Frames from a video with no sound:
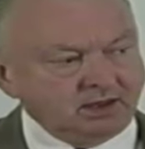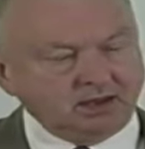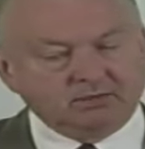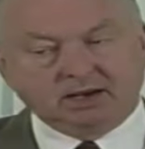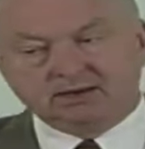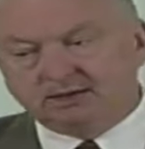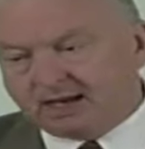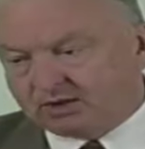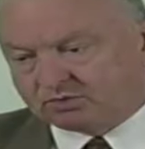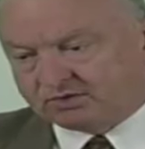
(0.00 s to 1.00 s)
And my
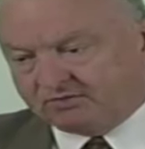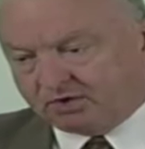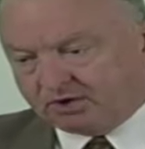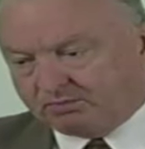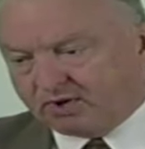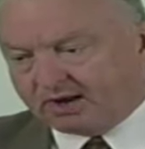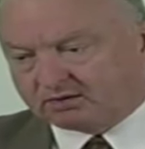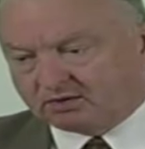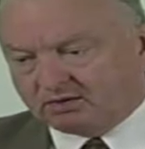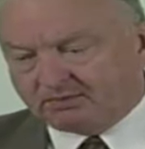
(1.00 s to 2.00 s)
dad was a very
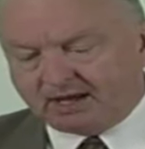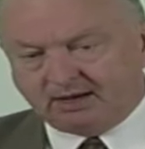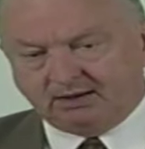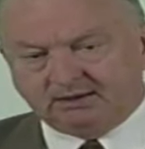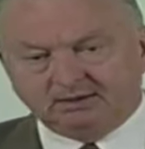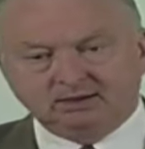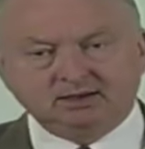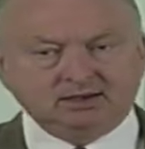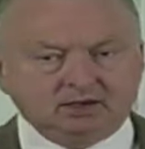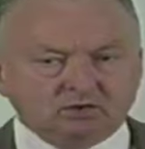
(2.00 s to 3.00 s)
practical man,
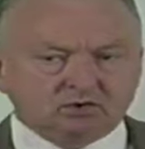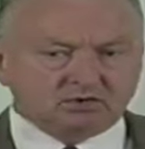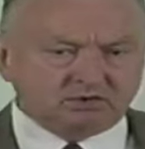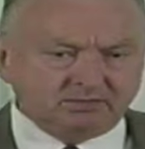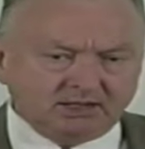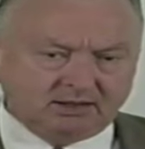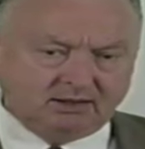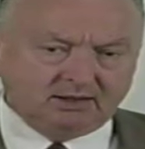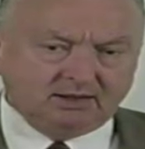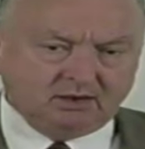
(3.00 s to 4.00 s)
and he looked at me,
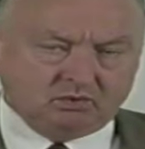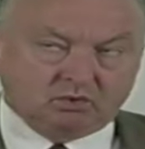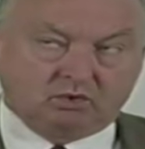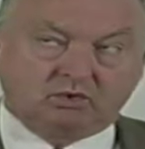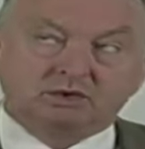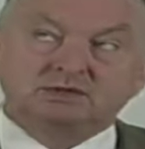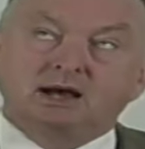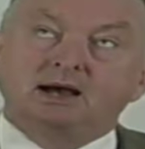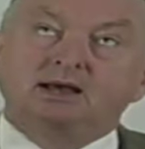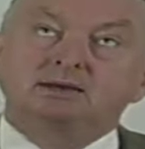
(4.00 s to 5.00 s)
rolled his
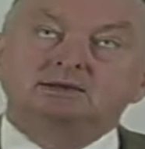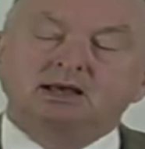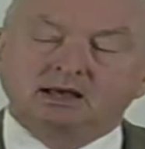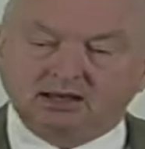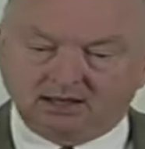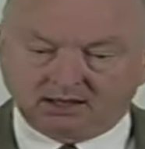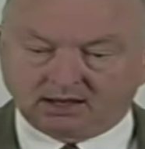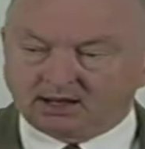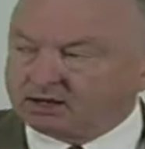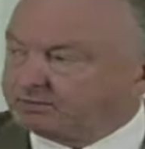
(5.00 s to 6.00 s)
eyes,
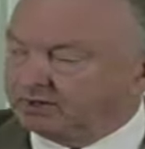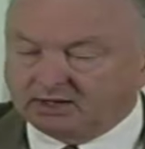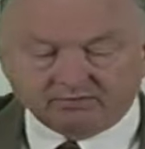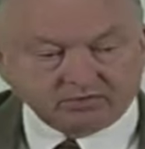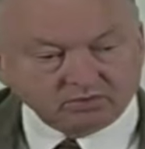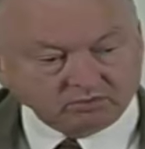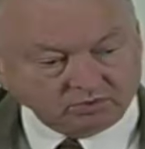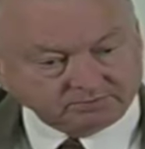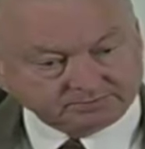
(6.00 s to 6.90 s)
got up and left the room.